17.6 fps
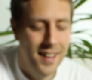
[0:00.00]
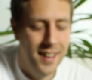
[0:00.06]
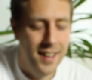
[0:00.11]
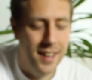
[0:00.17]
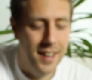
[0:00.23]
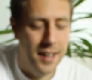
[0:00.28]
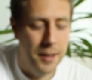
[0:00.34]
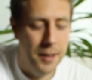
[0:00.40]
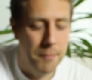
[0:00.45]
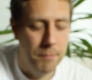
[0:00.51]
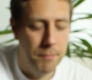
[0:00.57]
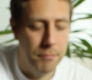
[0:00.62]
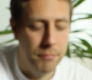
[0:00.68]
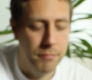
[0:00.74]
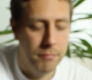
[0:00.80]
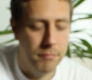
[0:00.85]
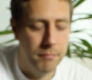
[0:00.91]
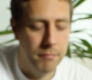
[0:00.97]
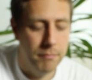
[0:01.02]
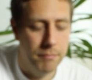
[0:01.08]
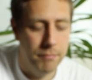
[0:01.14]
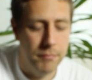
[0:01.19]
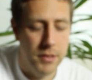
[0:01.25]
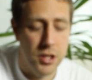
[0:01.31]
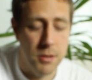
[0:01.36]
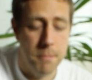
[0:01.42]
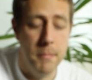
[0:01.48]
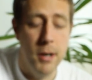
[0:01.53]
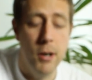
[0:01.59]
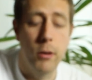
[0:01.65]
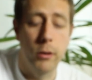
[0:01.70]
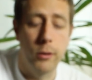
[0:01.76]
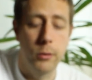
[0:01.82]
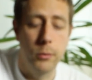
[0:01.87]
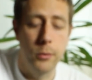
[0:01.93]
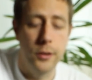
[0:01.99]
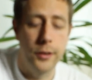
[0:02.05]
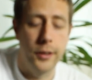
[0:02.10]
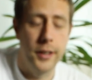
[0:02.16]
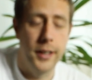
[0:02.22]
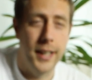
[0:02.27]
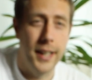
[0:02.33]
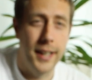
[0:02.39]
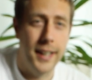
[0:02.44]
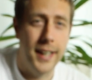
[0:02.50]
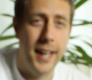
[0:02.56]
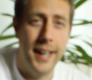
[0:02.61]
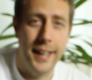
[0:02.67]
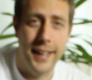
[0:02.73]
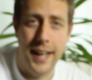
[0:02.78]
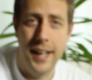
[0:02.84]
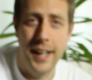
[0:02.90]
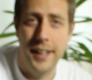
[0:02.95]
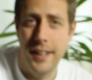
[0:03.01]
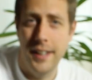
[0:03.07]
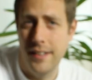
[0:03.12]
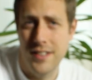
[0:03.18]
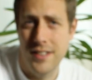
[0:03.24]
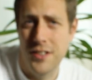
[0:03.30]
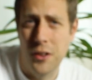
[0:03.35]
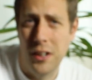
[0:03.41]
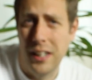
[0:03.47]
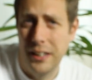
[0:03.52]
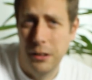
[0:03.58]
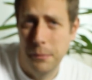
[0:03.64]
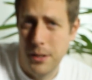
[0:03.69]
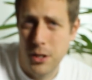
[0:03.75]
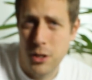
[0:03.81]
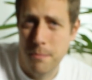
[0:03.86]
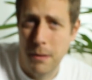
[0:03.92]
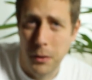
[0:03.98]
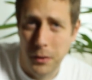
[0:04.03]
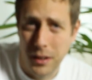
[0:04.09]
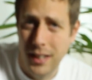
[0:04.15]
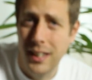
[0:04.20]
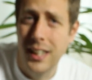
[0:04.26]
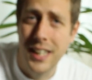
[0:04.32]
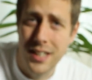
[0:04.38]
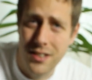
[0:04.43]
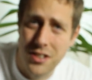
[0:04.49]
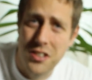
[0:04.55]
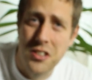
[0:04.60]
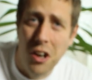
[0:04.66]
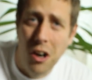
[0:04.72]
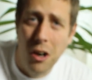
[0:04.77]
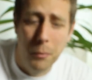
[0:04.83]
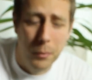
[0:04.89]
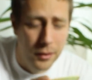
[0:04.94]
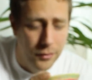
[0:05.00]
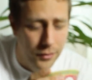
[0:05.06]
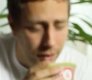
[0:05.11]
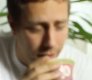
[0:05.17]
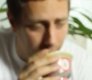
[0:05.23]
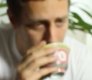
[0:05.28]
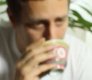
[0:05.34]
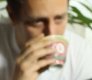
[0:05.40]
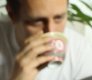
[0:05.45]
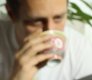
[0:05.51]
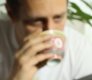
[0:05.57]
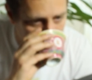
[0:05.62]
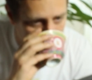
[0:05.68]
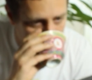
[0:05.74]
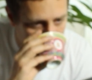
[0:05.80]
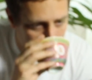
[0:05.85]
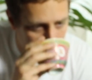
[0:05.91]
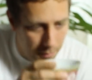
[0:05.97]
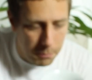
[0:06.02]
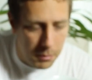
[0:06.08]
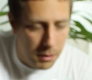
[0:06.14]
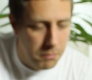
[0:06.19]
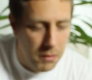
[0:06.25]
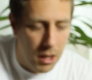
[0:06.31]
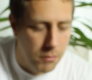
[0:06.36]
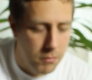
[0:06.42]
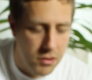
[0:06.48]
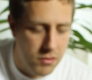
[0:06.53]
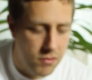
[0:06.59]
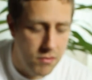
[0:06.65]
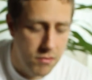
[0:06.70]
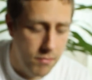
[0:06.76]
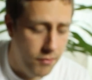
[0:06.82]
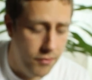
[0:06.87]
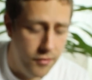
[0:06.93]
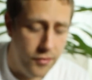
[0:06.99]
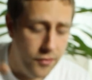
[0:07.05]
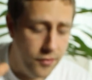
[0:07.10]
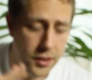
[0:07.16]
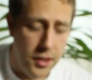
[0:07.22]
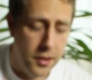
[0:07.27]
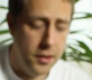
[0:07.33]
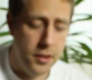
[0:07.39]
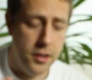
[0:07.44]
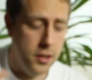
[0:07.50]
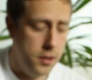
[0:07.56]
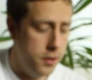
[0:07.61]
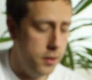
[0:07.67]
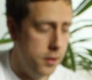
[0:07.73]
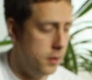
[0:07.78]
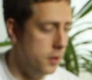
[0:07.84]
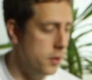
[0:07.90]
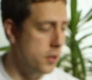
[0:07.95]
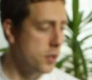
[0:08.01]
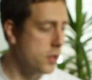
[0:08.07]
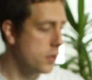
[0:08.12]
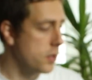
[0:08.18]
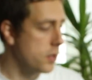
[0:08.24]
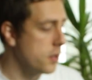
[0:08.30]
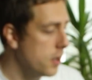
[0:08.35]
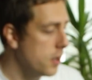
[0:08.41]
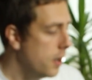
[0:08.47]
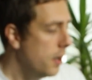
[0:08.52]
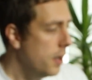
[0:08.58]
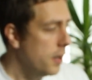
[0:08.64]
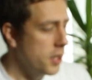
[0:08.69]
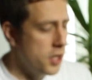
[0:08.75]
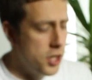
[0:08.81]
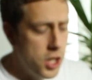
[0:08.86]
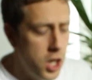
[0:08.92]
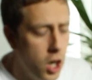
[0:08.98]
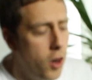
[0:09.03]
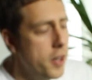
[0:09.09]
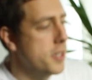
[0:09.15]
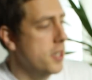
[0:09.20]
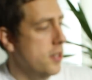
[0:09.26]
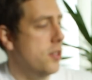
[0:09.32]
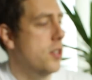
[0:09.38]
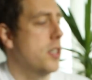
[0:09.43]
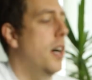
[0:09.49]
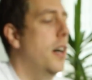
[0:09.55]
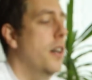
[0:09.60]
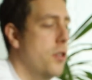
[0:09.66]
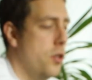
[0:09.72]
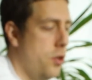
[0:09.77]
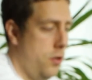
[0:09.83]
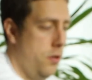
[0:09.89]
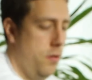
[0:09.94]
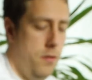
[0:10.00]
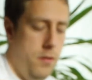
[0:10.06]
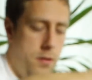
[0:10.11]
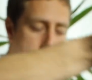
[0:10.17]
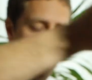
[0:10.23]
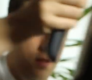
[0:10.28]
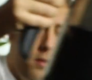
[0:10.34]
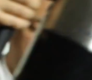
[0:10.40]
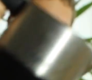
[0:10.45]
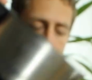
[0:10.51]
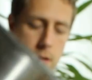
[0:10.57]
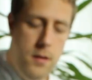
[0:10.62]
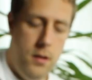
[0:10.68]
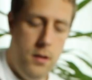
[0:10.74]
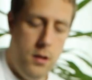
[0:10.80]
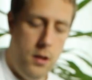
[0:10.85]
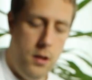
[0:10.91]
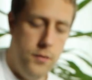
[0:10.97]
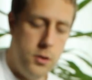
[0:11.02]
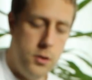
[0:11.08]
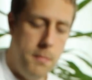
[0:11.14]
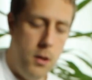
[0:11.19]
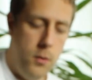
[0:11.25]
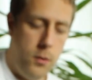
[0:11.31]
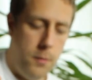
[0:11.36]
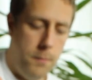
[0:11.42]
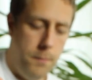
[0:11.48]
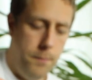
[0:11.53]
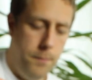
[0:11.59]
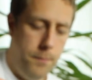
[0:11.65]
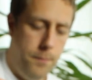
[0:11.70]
a miracle you're going to get a cake out of there that's not a little bit smoky, at least to start with, you know. But no, the slightest touch of smoke.